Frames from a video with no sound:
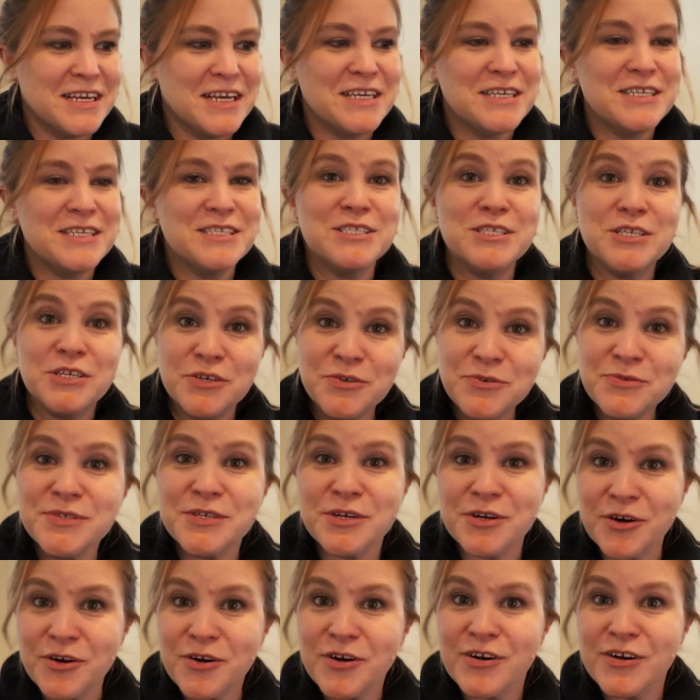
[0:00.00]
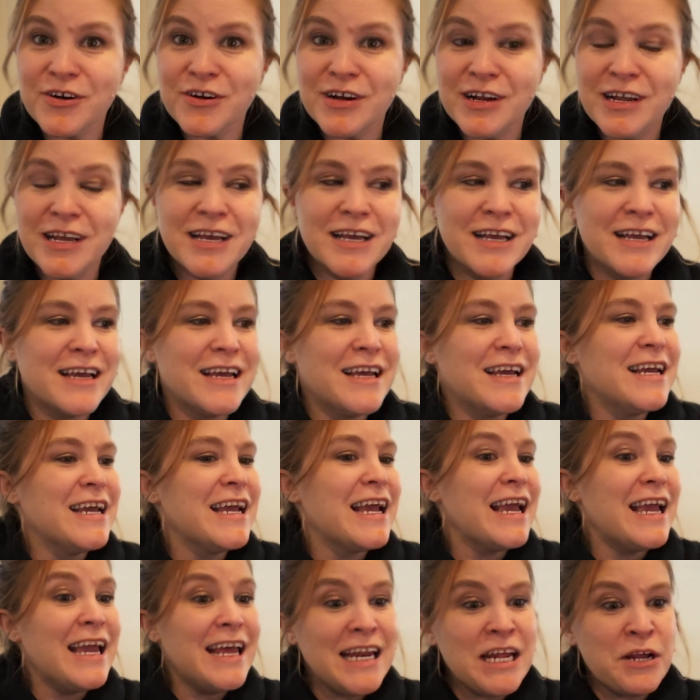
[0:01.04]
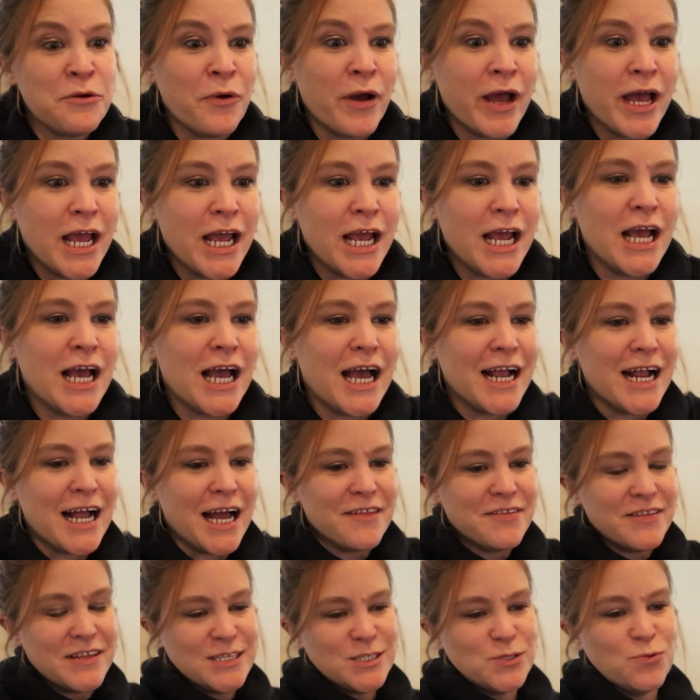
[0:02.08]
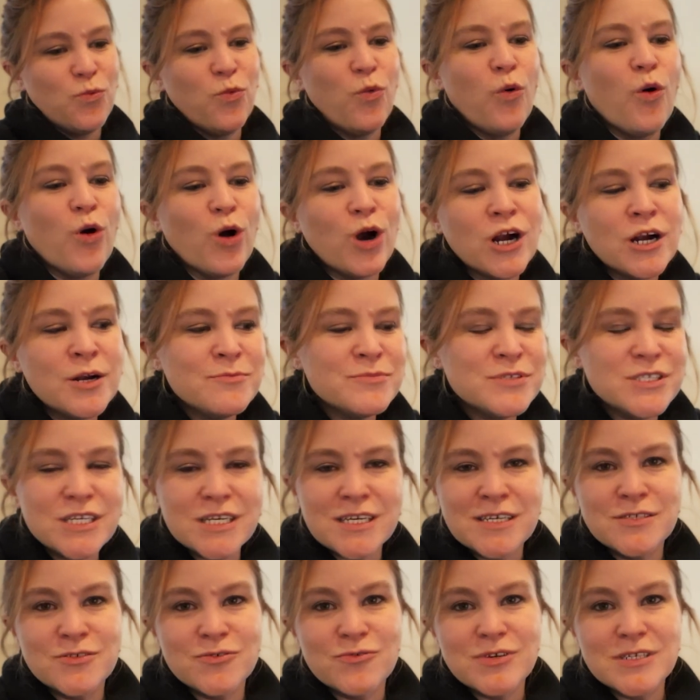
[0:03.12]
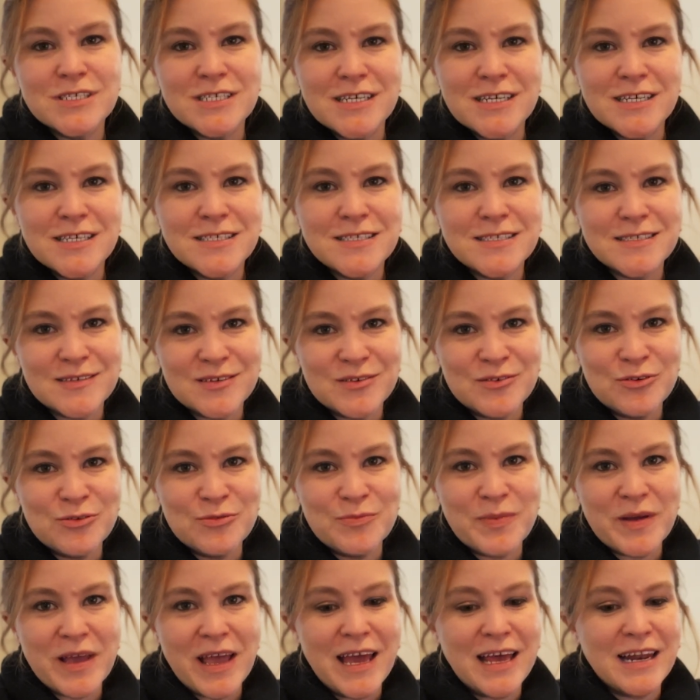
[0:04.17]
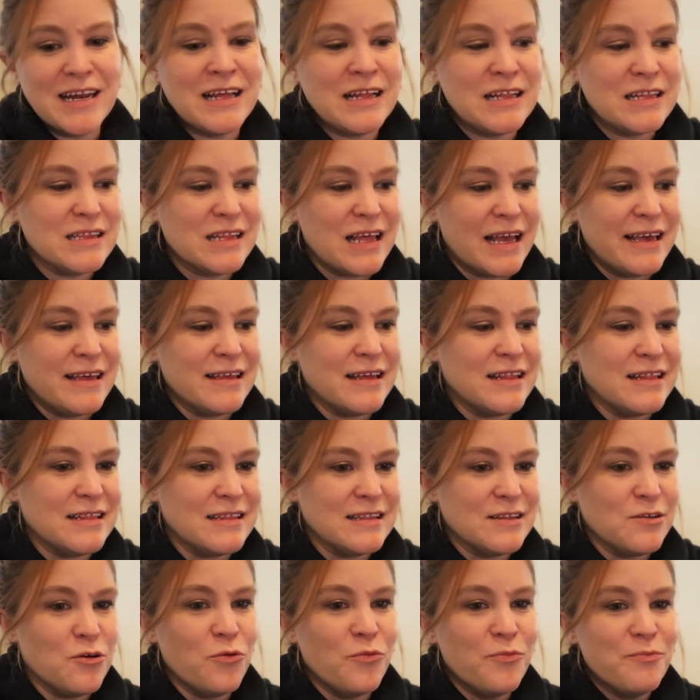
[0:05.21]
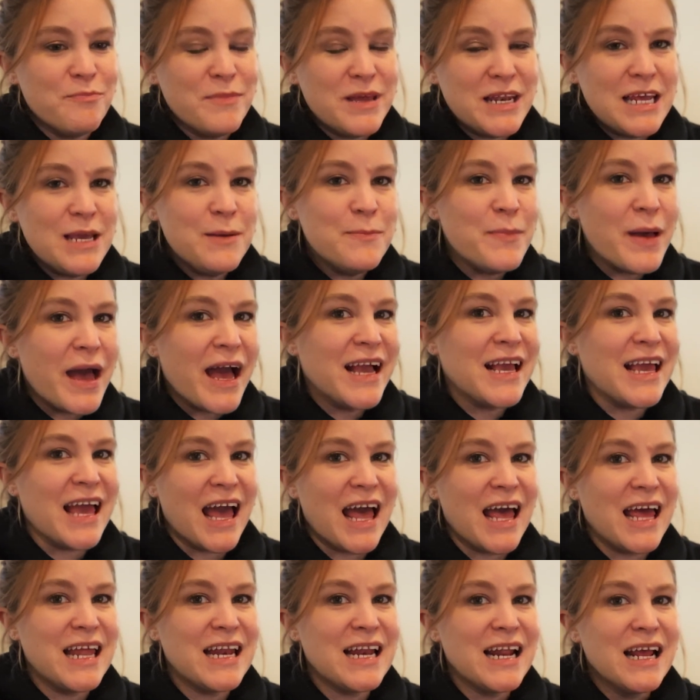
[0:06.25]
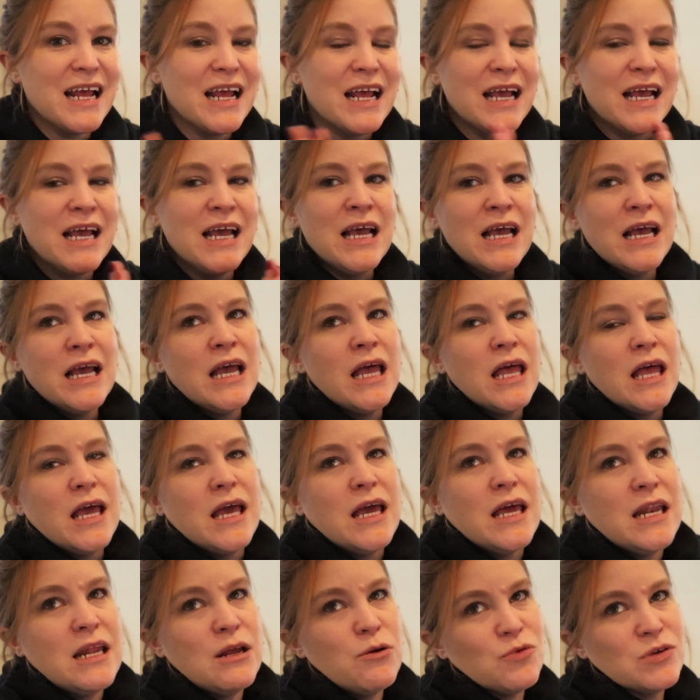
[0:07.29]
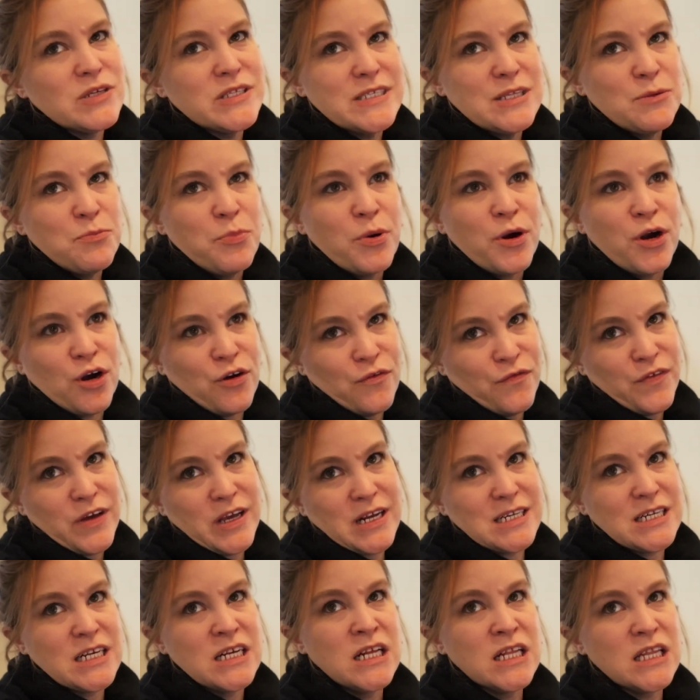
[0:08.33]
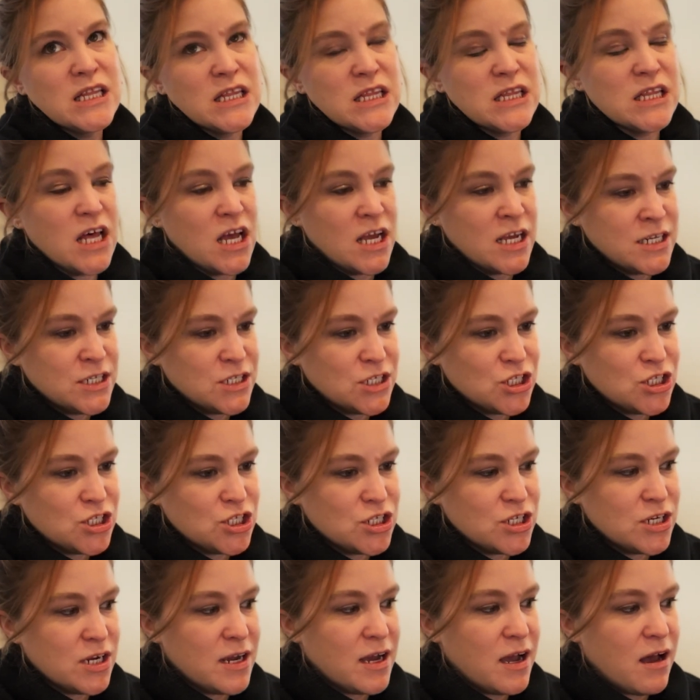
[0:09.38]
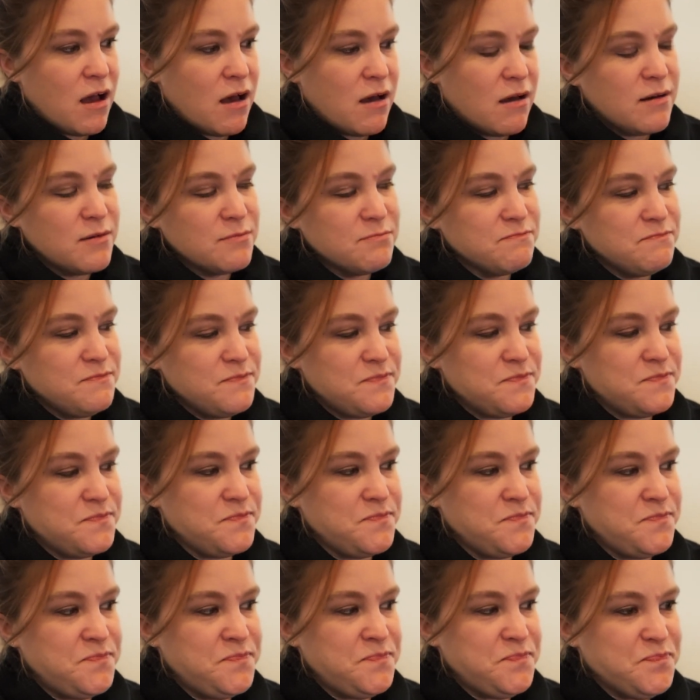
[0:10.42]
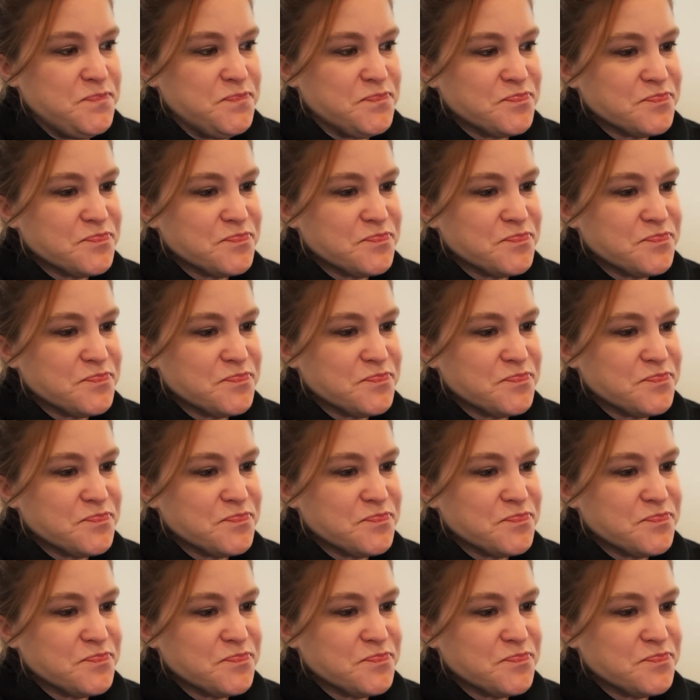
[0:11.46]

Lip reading: Excuse her. Anyway, I got this warm chicken tortilla soup and a little mini baguette, and it was the perfect lunch. I